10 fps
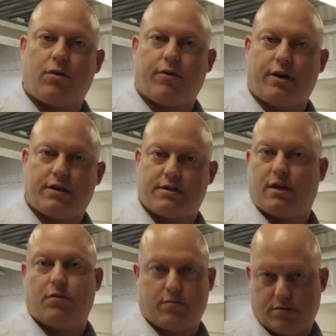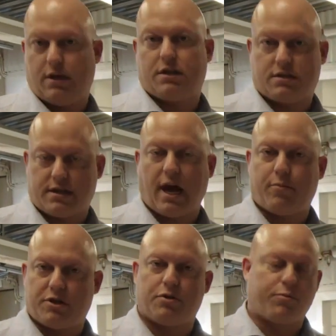or it's
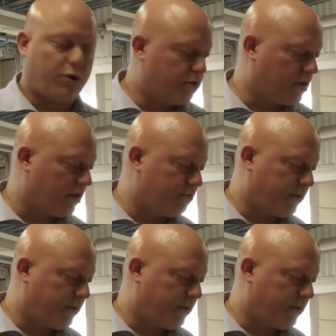damaged and broken,